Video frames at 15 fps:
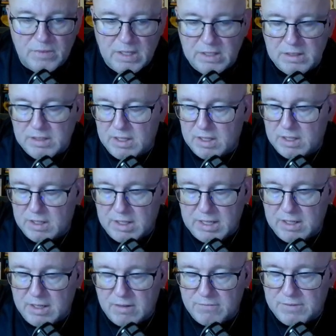In
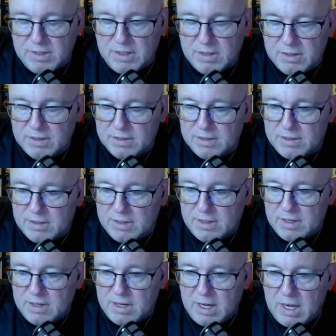any of
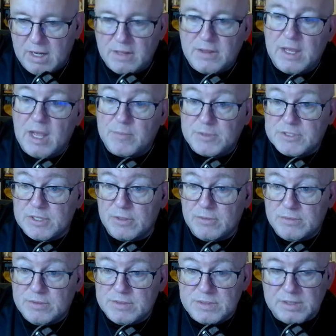the
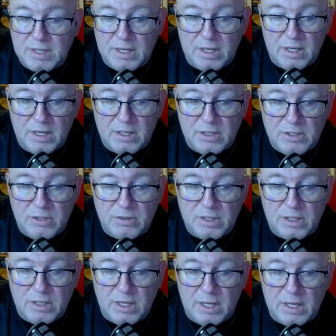episodes, you
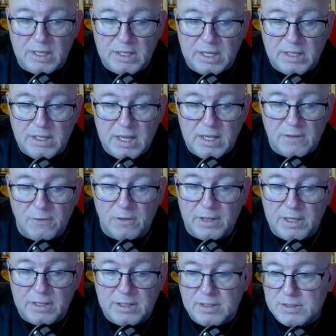can get a
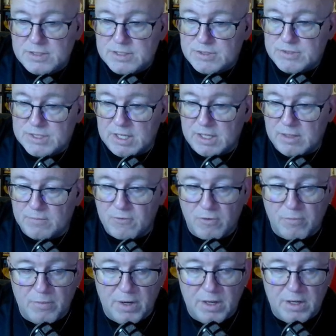link to sign up
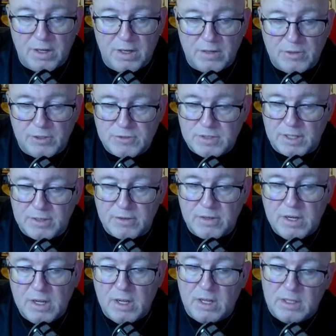for my newsletter.